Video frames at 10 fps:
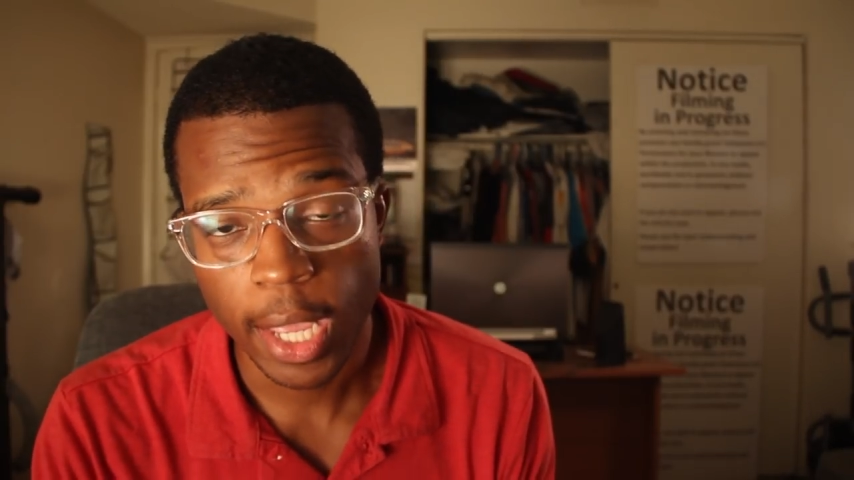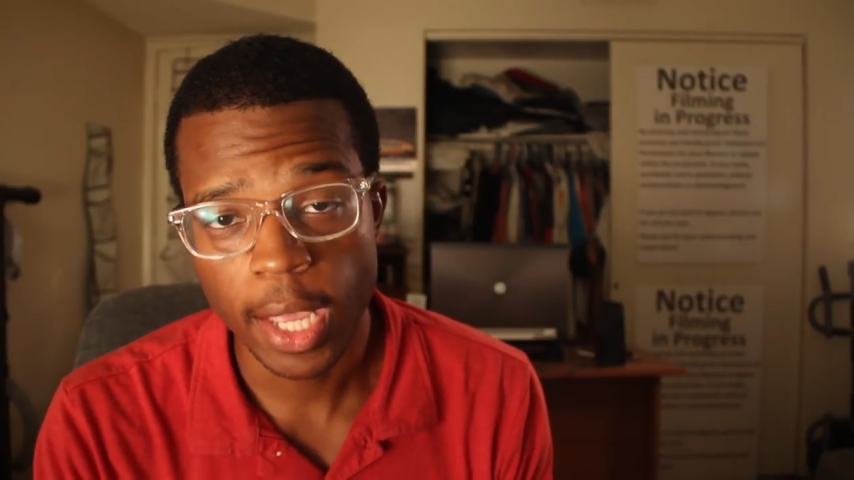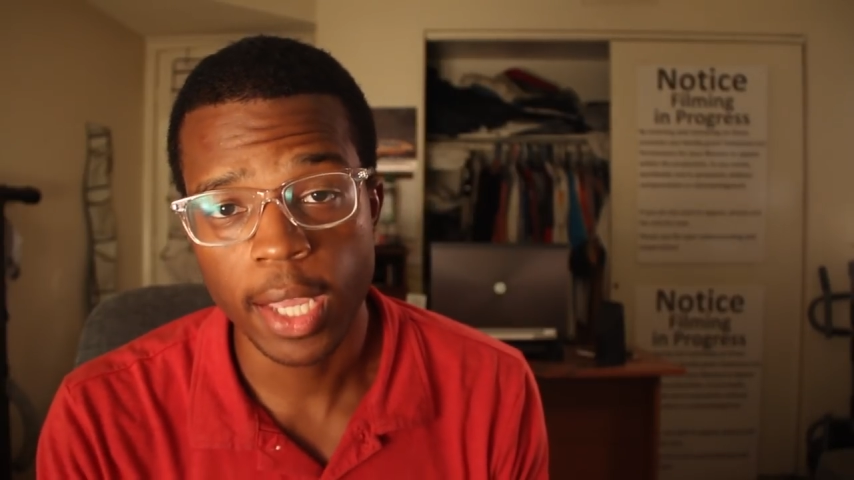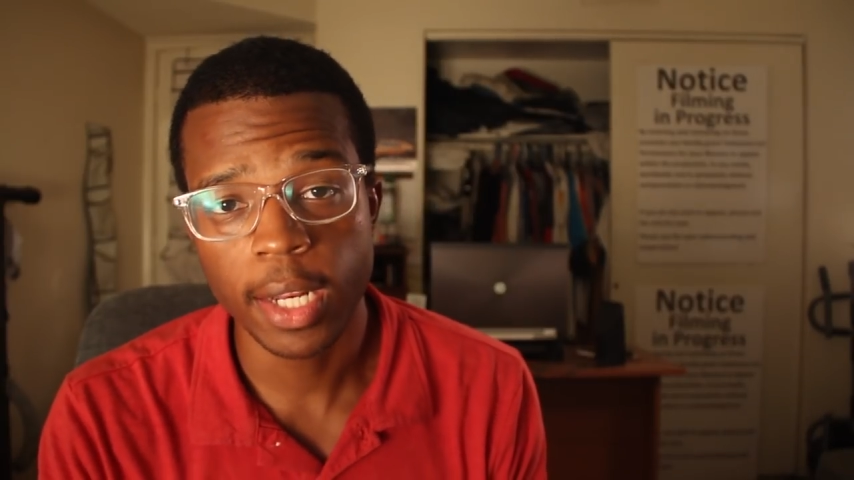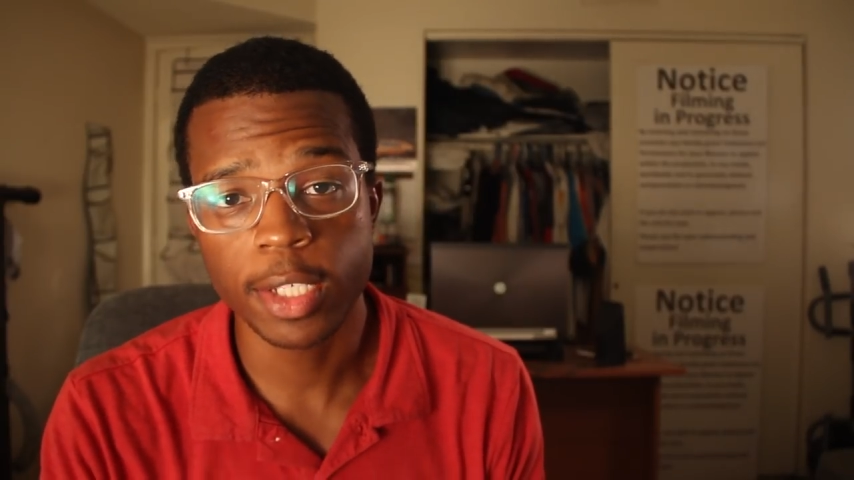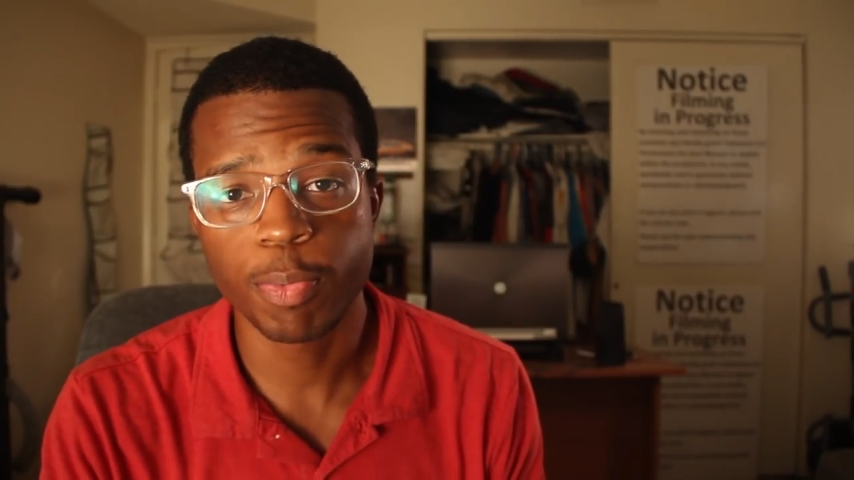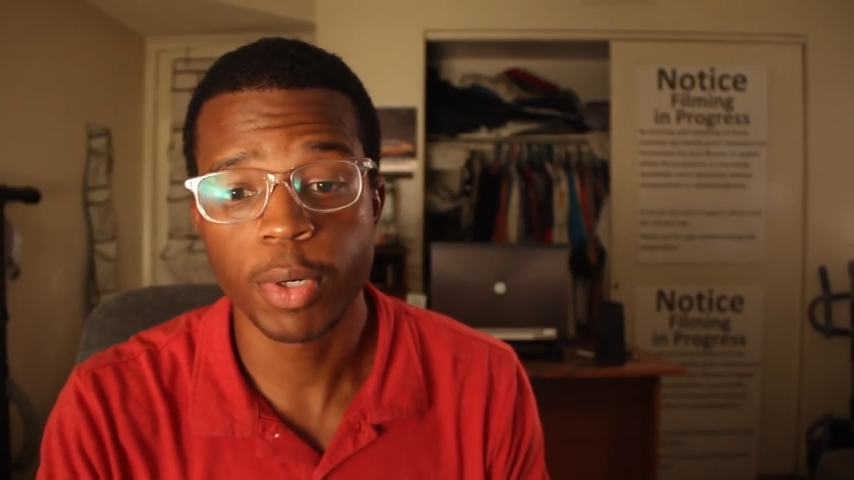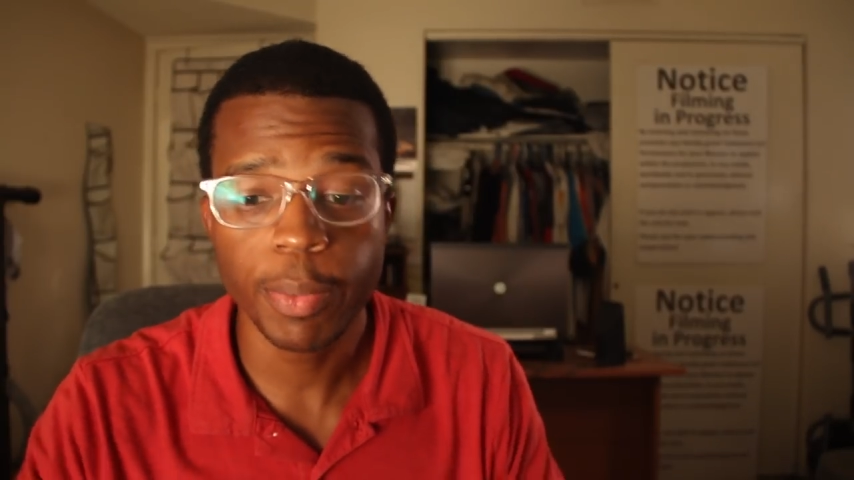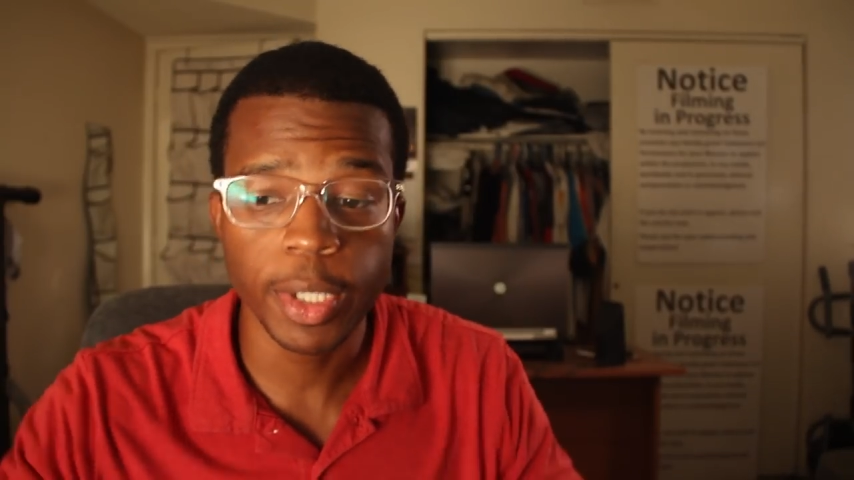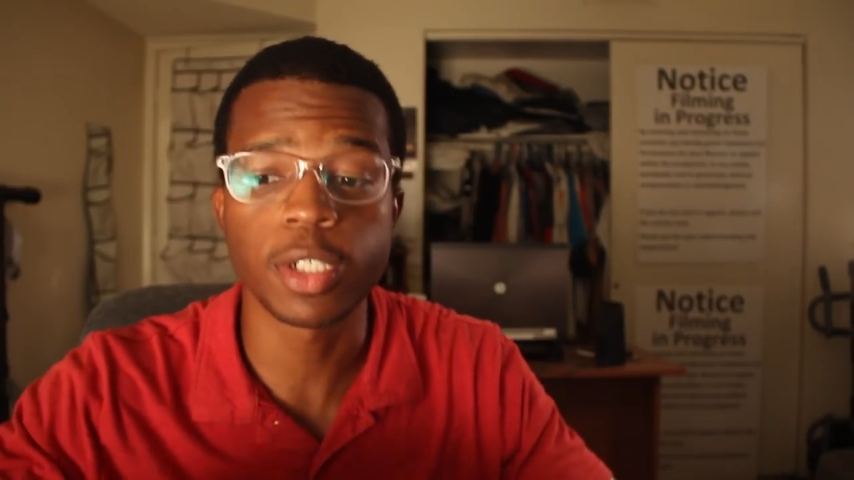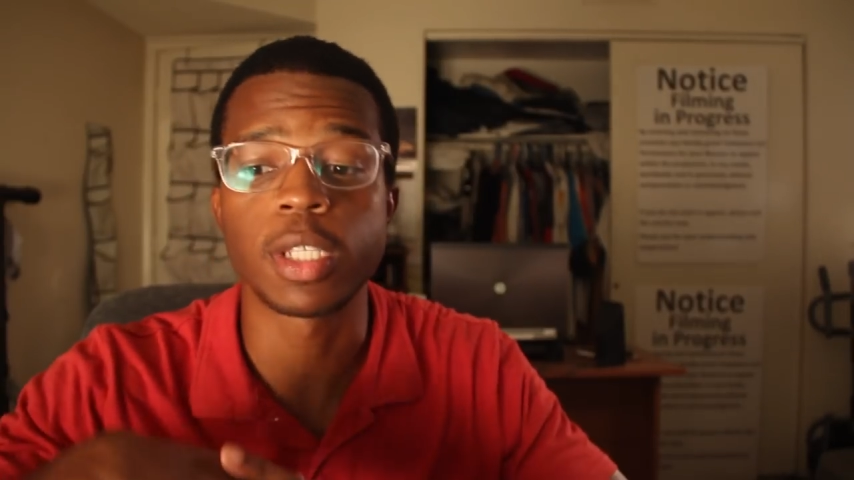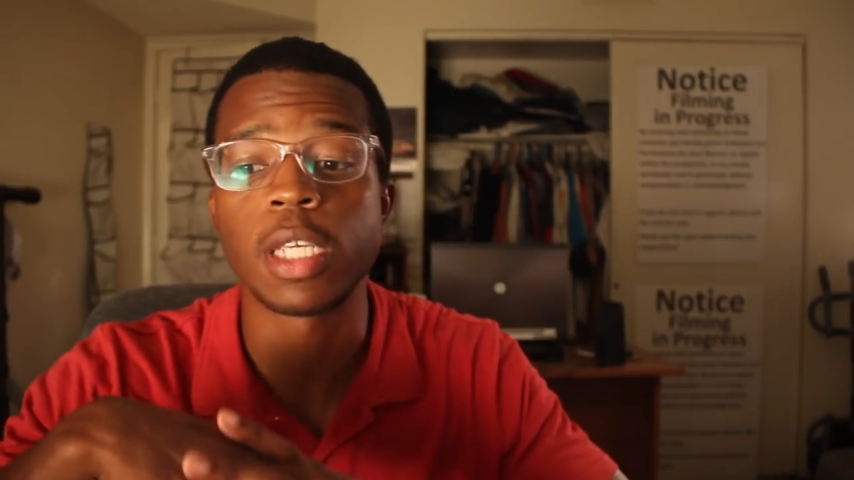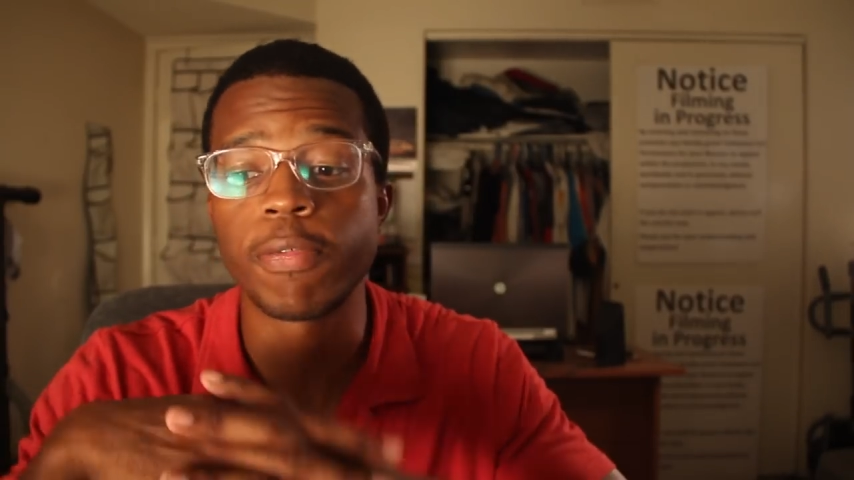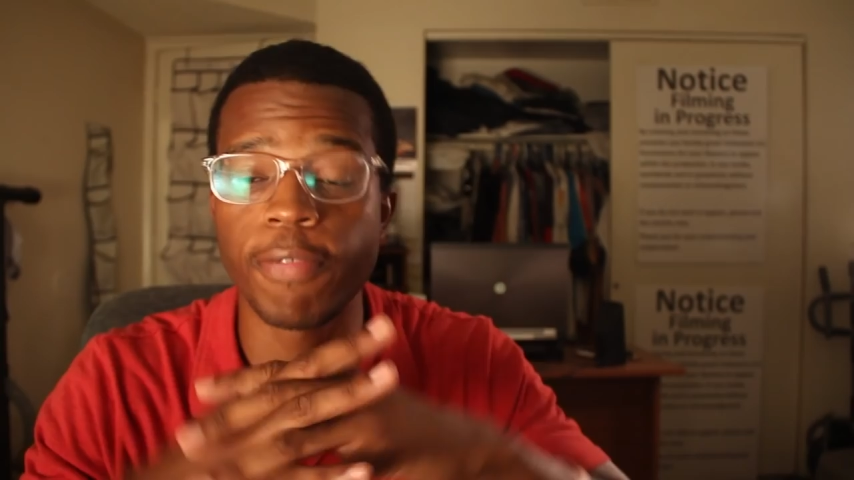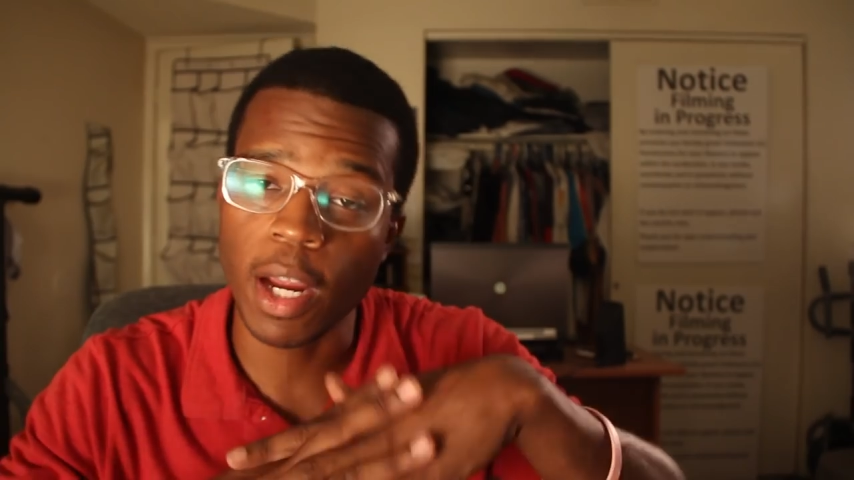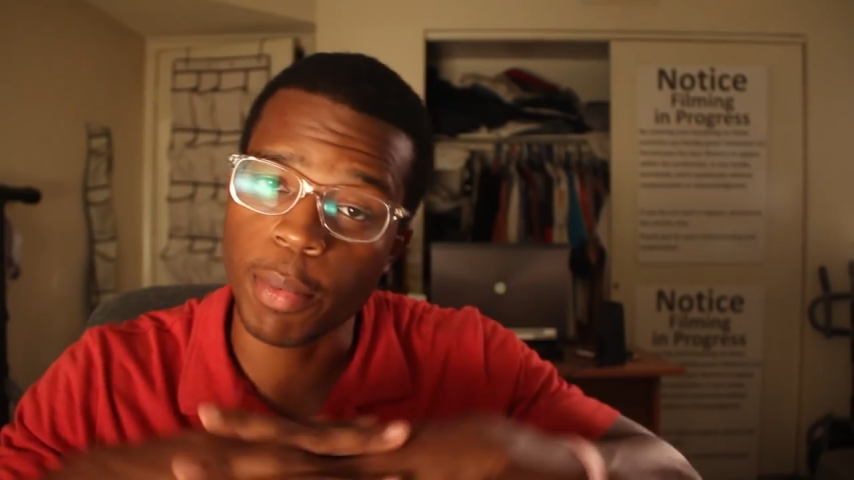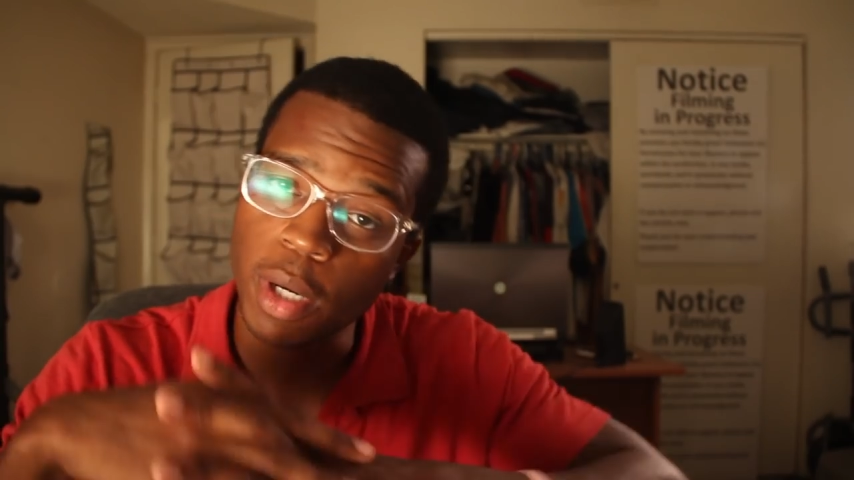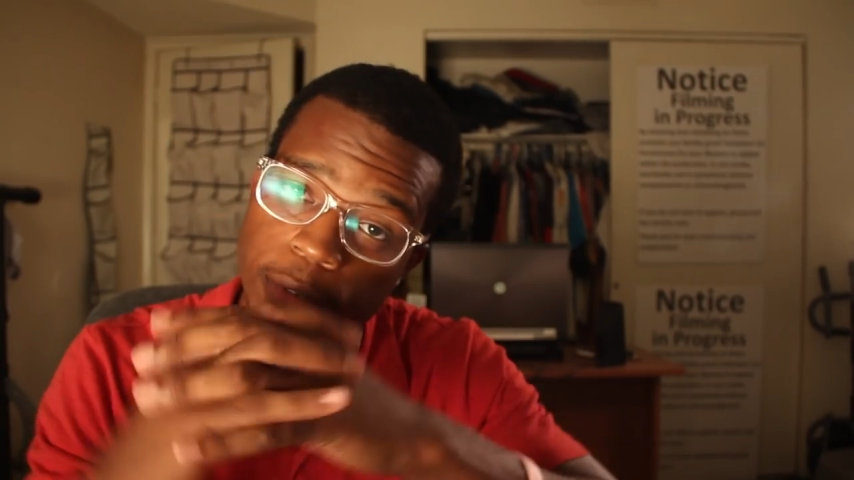and it's pretty much the fabric